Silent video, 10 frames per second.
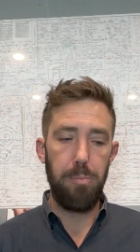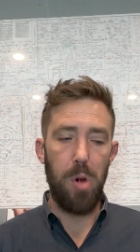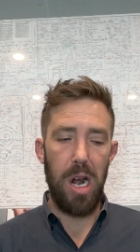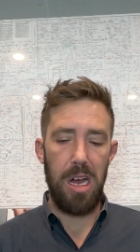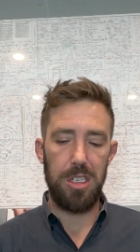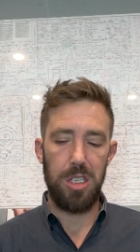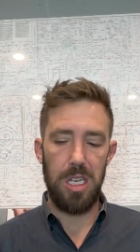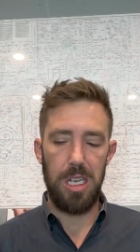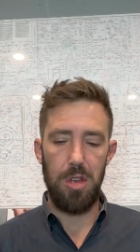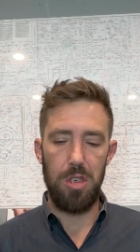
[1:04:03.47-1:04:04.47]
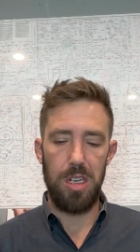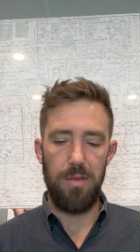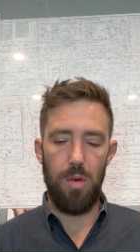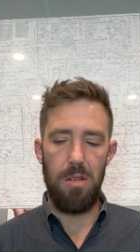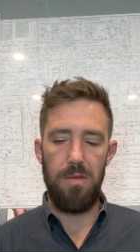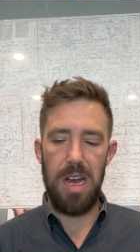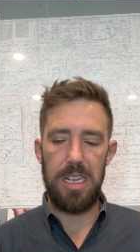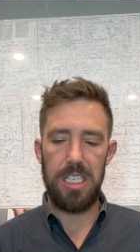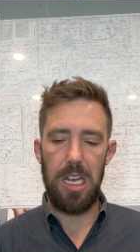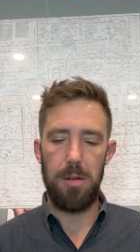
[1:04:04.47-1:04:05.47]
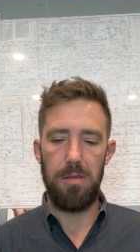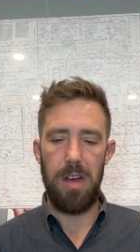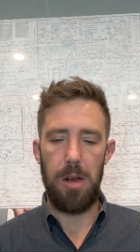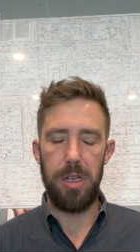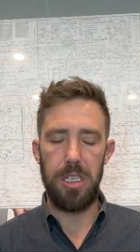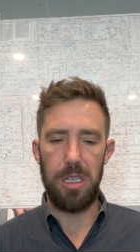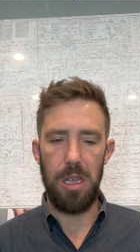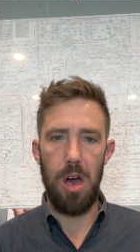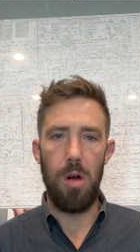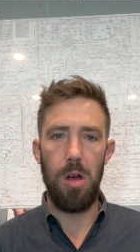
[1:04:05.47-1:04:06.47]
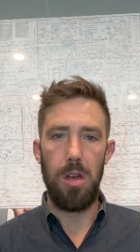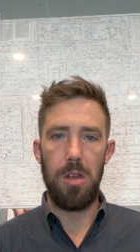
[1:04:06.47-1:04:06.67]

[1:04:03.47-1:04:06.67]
But I also think usually if one fat soluble vitamin is low,